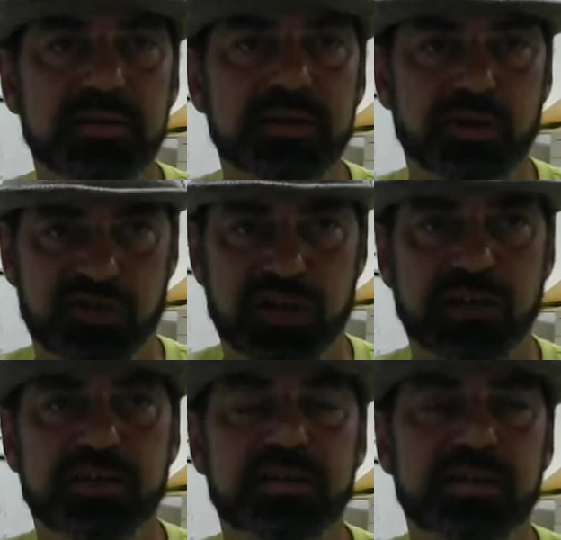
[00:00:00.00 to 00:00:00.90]
You're
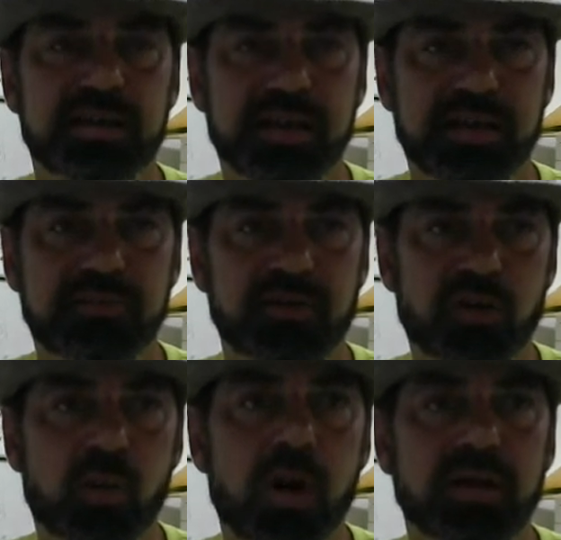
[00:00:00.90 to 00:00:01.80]
selling a different
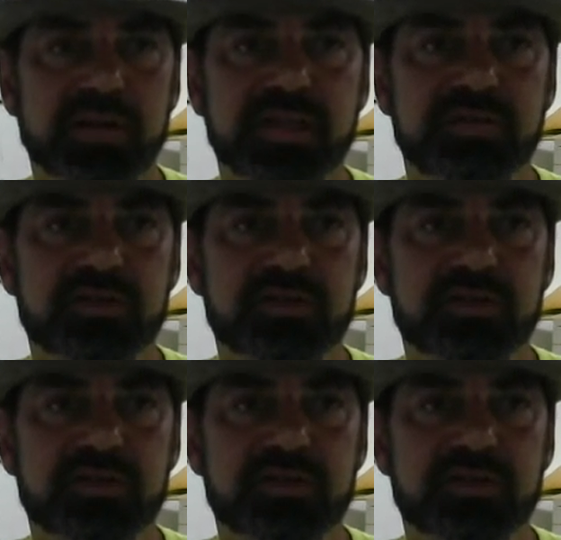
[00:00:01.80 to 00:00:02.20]
quality